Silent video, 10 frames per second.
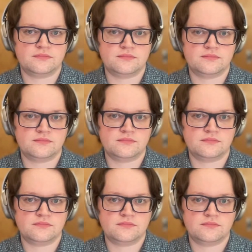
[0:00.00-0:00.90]

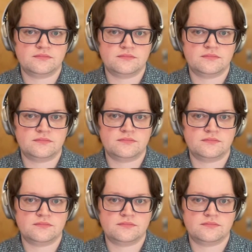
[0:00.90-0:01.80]

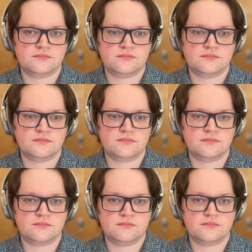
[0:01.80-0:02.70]

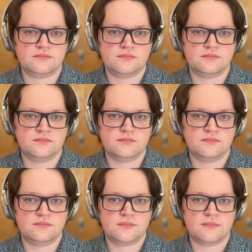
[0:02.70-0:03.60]

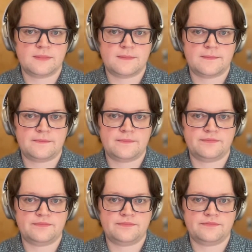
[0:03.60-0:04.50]

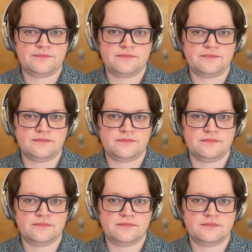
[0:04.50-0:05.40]

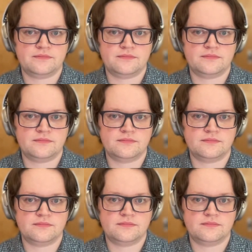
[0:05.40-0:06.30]

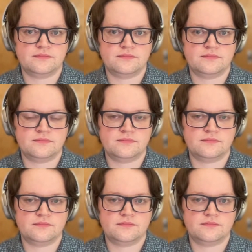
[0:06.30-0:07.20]

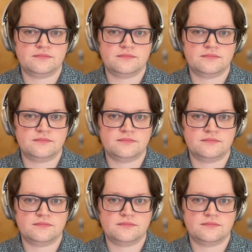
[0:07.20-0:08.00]
This person isn't speaking.